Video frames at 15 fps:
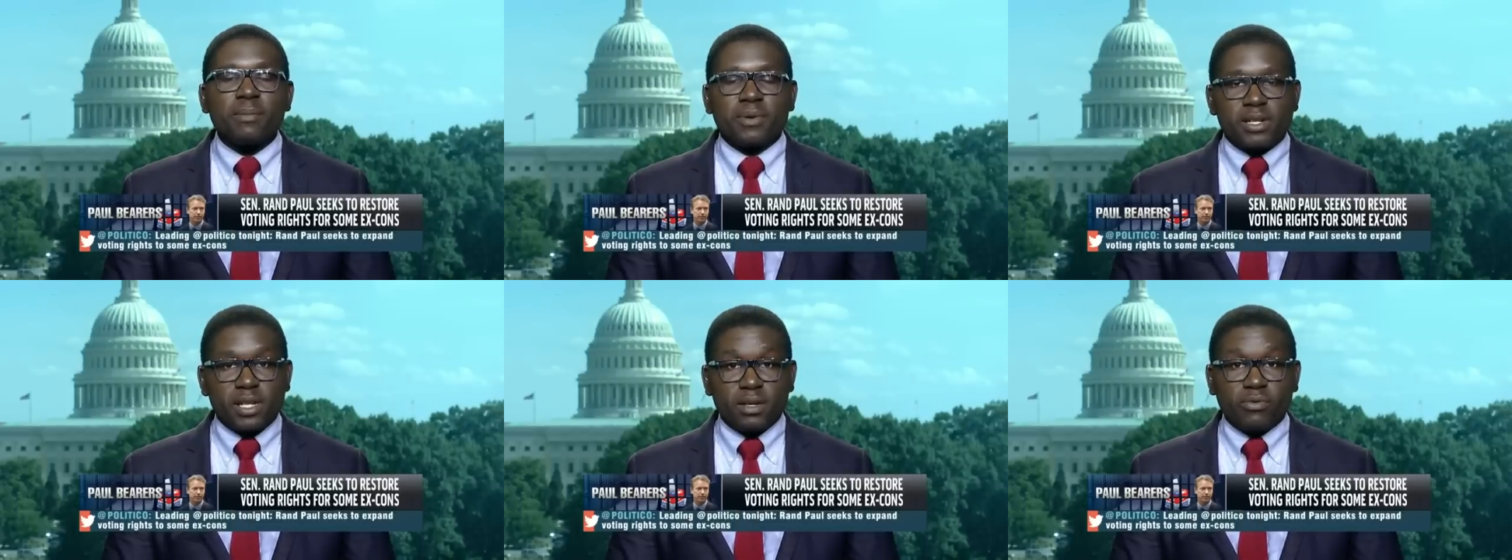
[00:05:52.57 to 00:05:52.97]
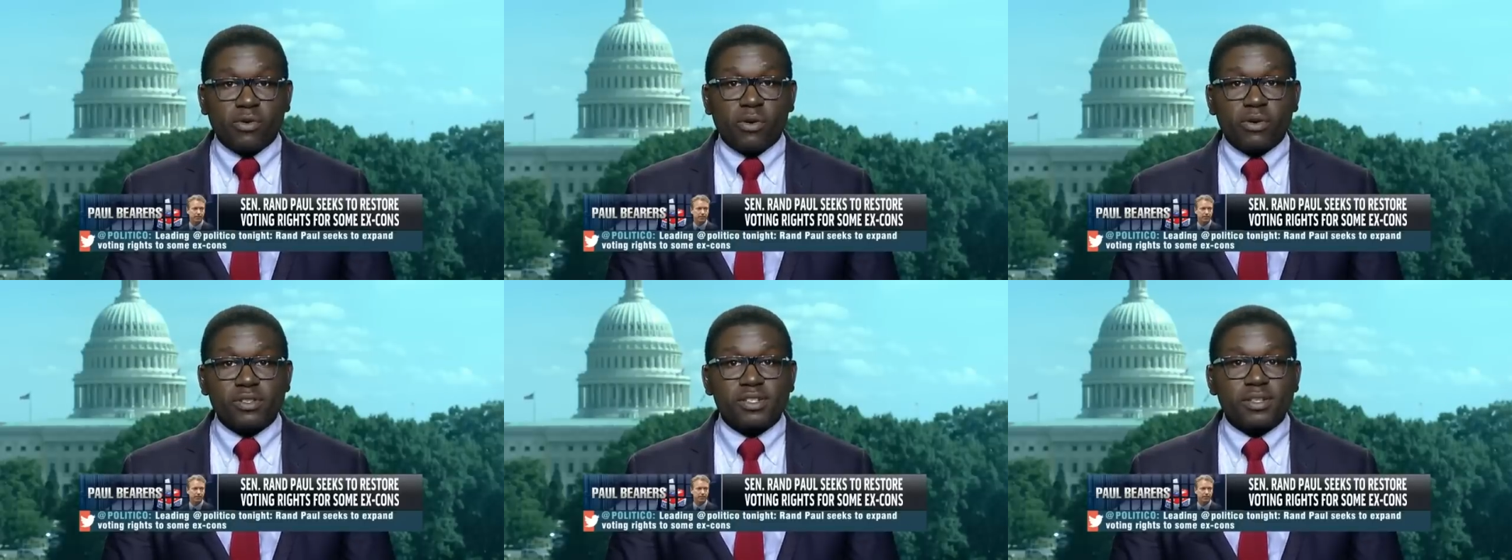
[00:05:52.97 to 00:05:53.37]
plenty of
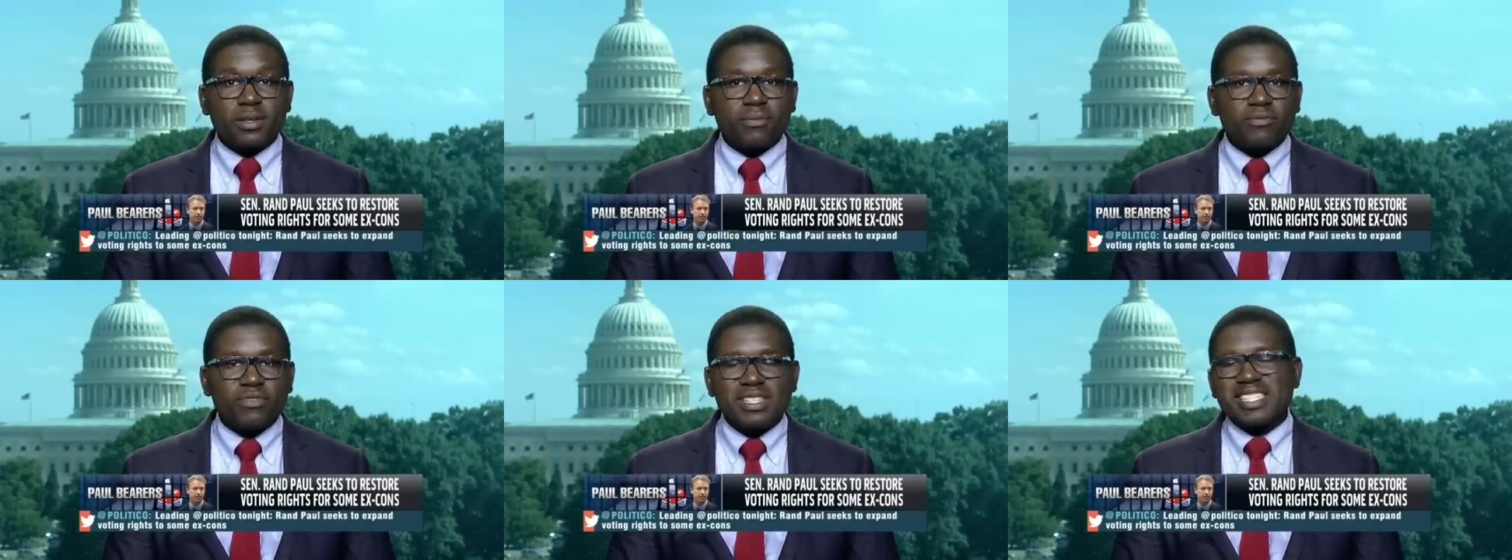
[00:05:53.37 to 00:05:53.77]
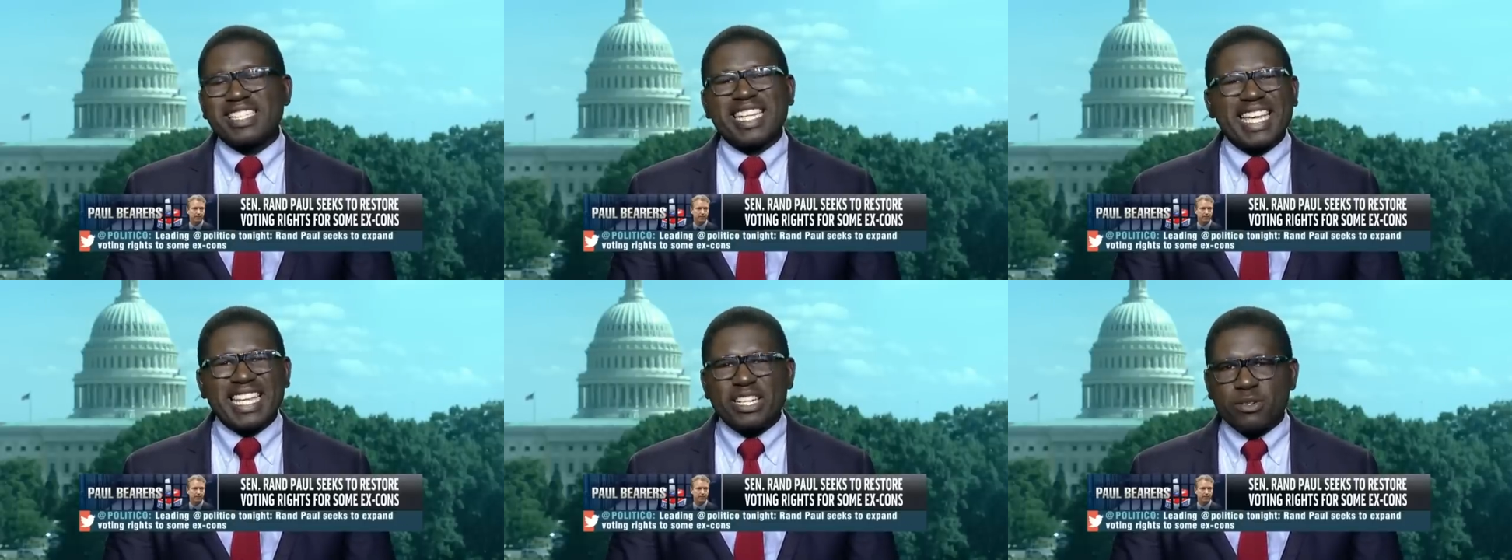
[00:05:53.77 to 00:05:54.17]
folks
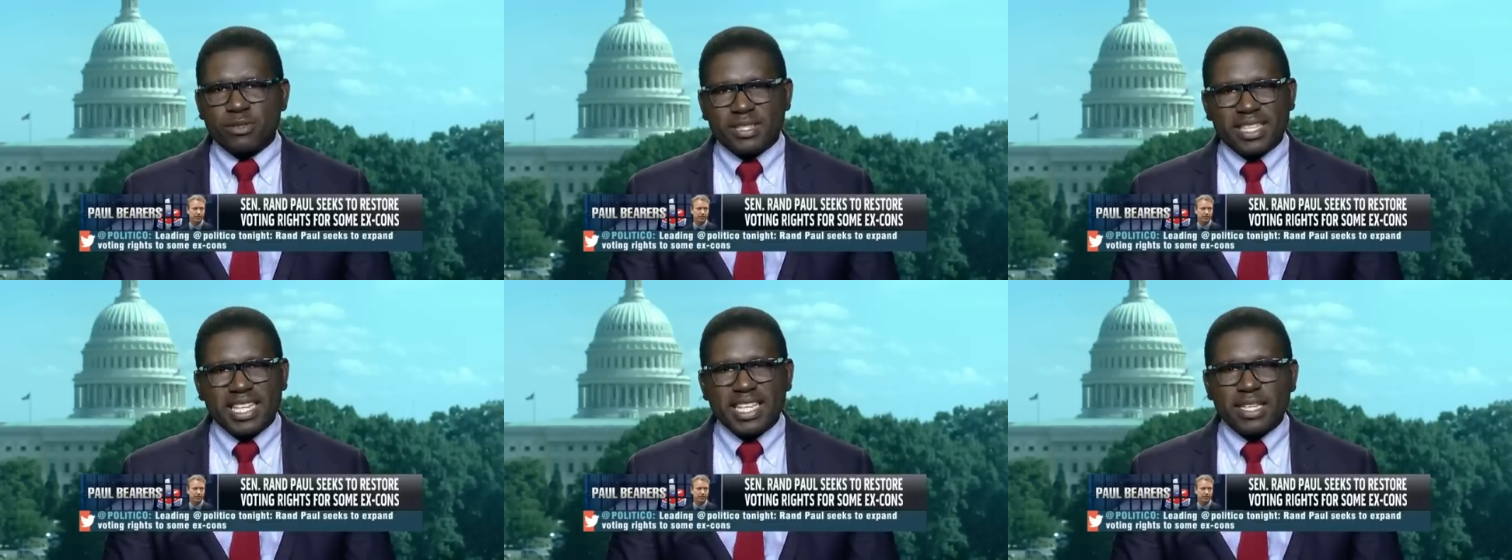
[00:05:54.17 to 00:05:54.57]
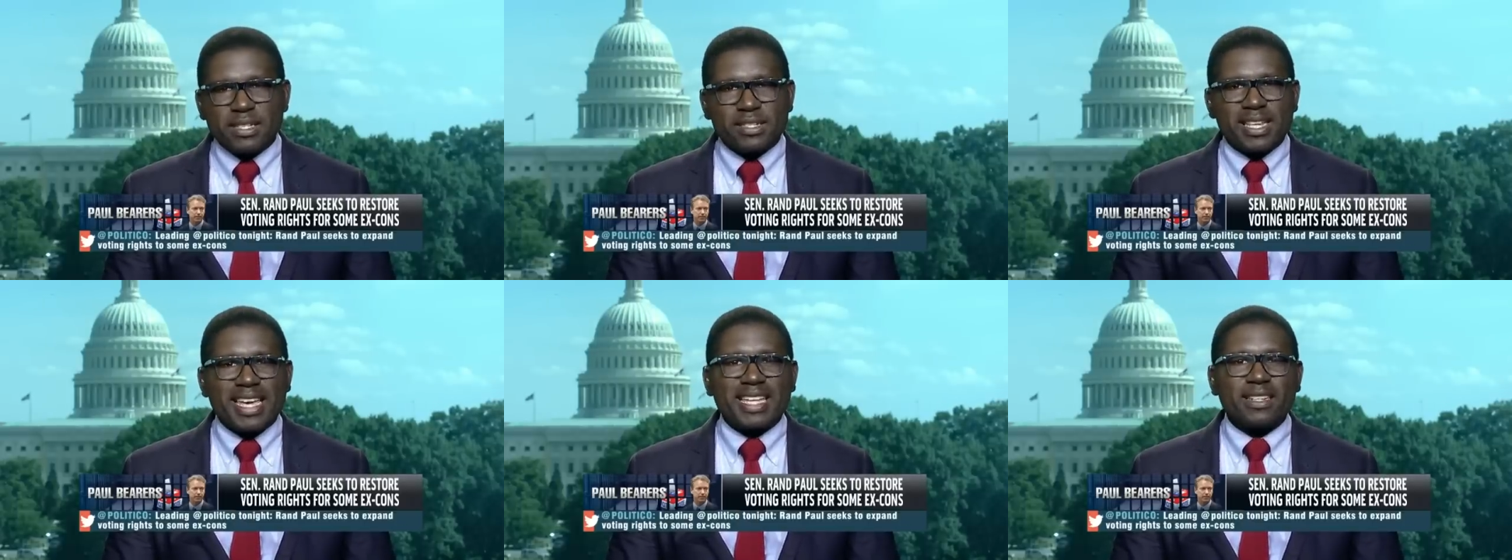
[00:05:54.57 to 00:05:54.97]
visiting inner
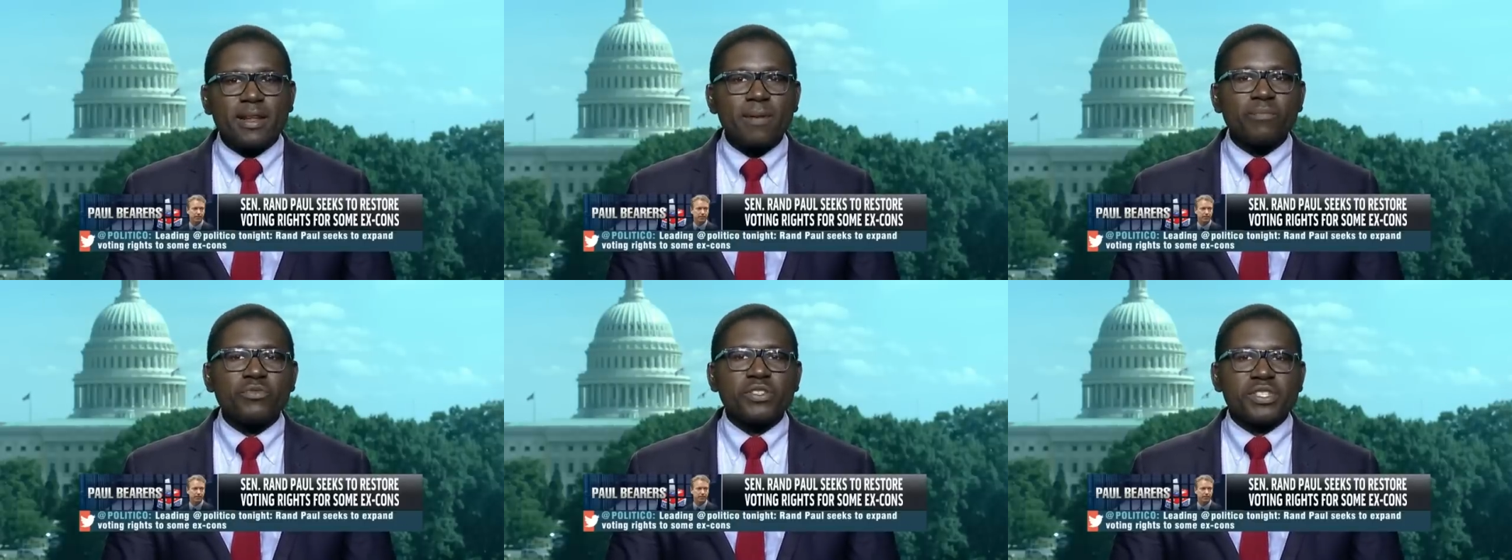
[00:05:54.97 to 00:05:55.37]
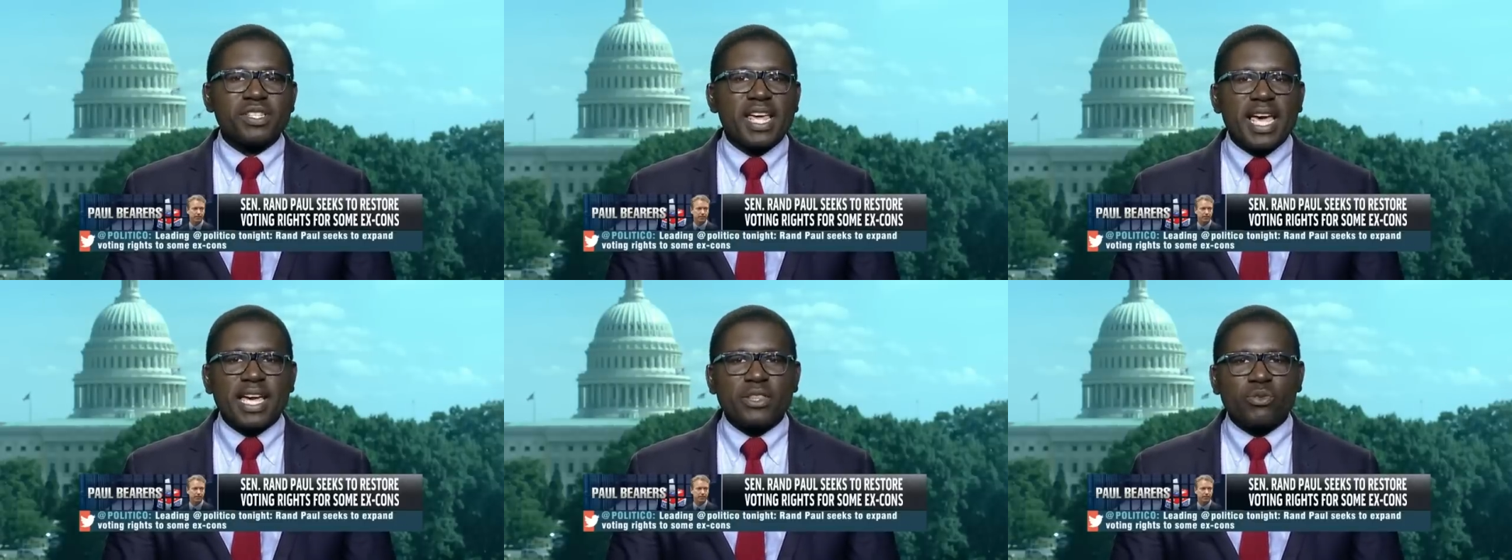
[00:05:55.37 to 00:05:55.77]
cities and
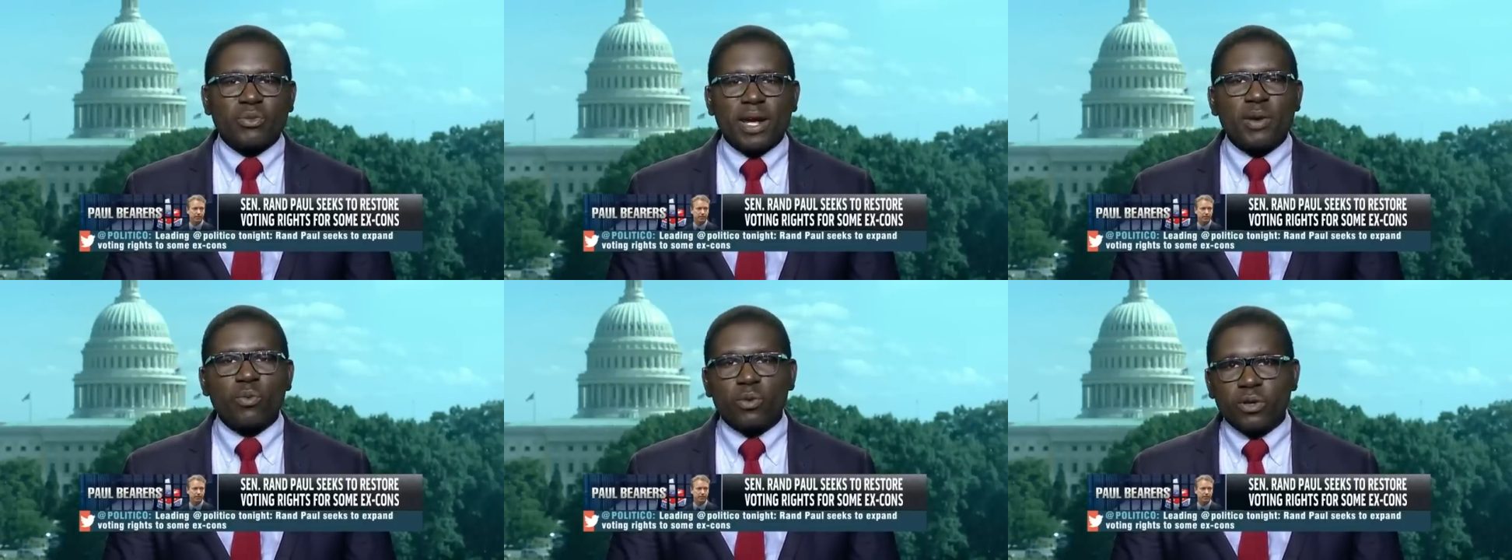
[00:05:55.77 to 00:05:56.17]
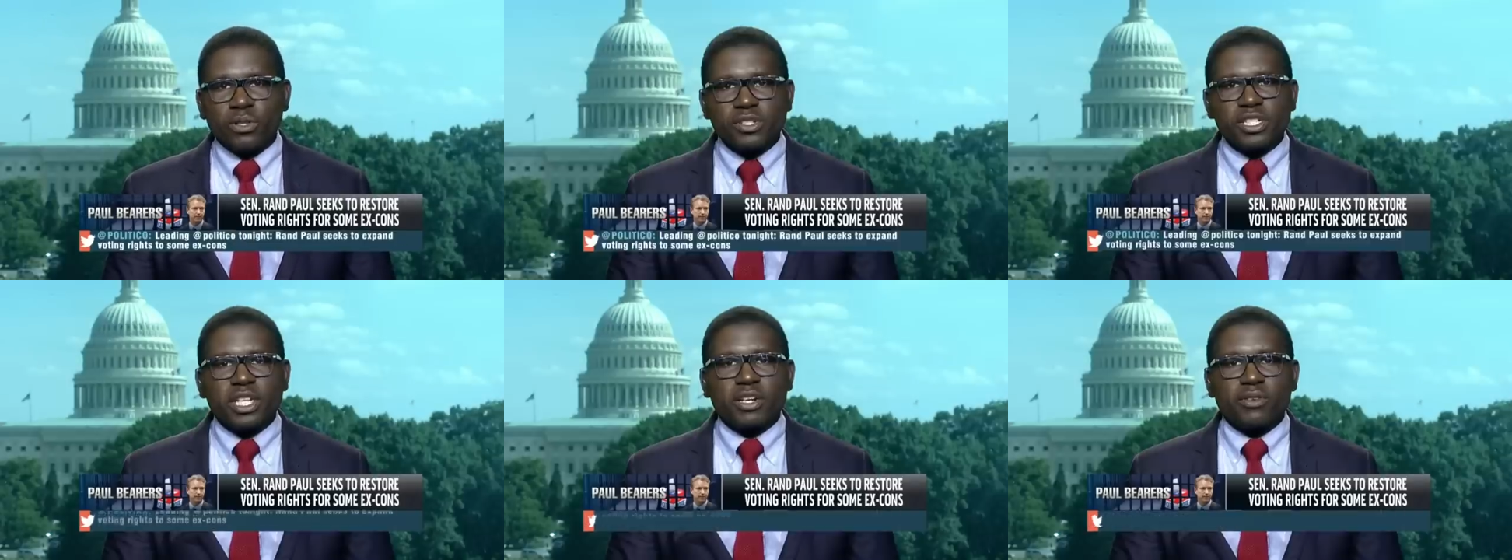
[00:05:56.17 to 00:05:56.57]
saying the right
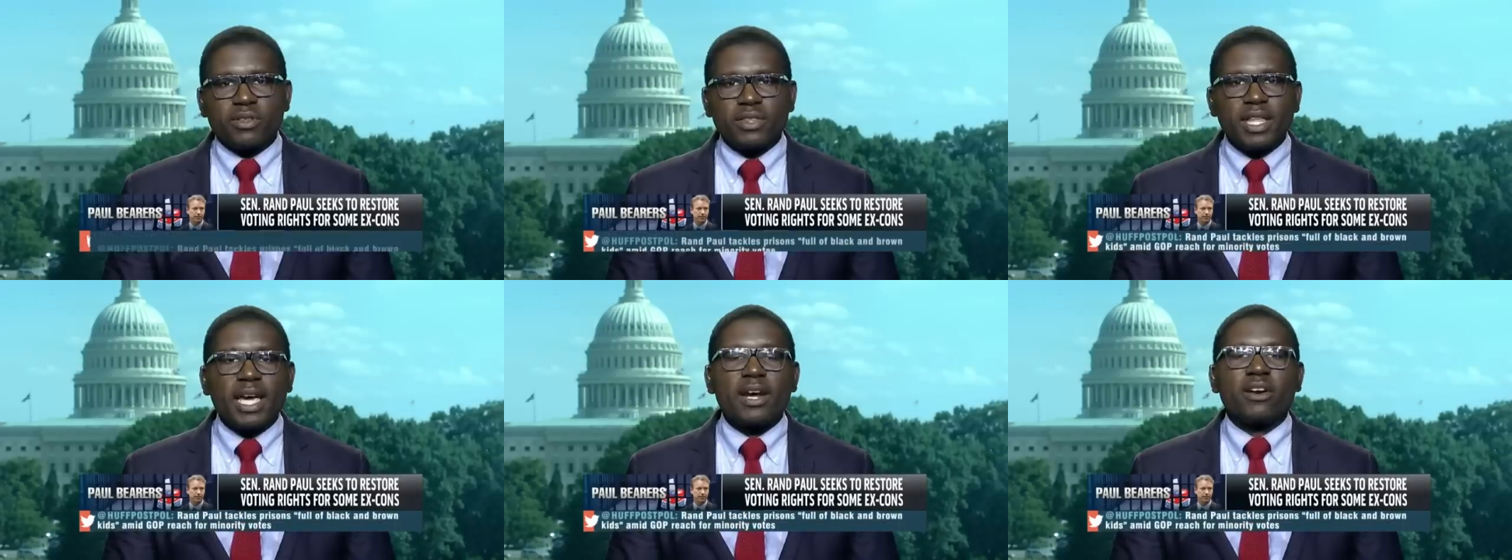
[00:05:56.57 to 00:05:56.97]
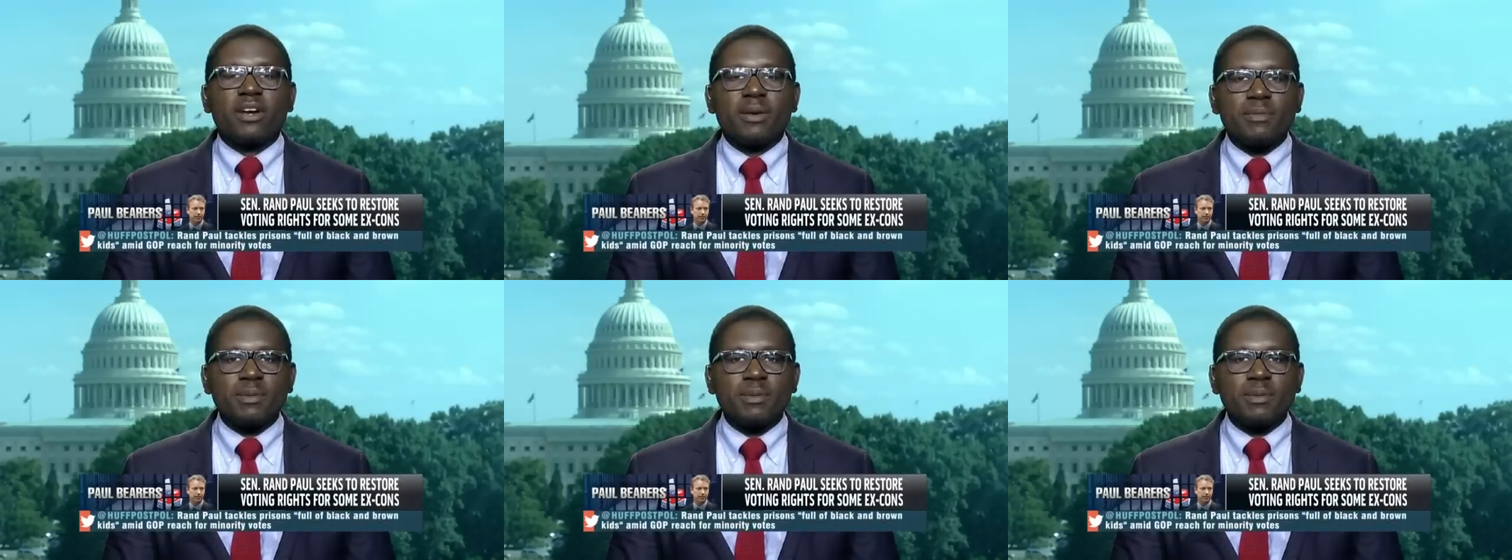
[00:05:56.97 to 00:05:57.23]
words here and there.